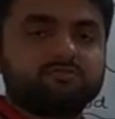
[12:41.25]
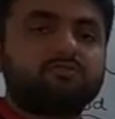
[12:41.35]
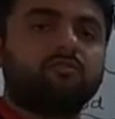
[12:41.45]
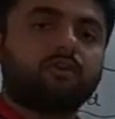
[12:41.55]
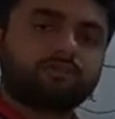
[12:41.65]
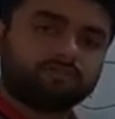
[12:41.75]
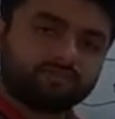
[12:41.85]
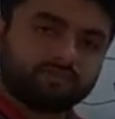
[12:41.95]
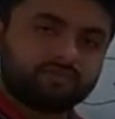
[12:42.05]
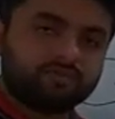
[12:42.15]
So what you
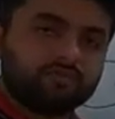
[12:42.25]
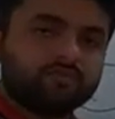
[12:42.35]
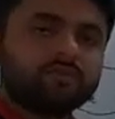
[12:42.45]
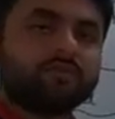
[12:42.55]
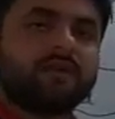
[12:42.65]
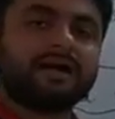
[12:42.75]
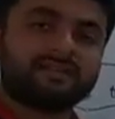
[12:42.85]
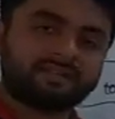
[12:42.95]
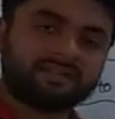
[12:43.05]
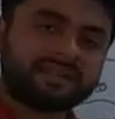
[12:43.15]
should do,
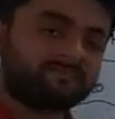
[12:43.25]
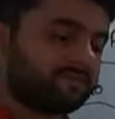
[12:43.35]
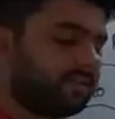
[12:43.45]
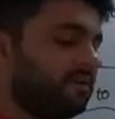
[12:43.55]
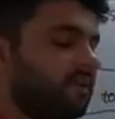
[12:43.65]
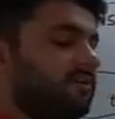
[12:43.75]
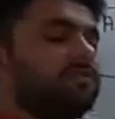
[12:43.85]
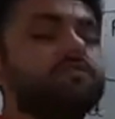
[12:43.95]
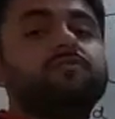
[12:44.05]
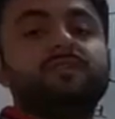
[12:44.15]
understand me,
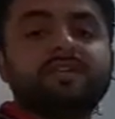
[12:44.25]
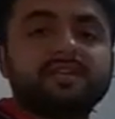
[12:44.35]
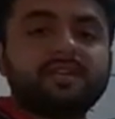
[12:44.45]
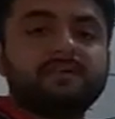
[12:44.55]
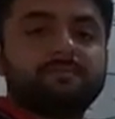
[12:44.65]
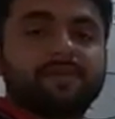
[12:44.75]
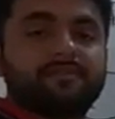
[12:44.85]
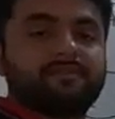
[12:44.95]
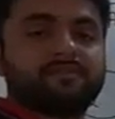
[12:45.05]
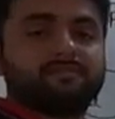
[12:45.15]
you need a
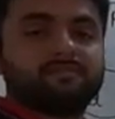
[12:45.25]
page,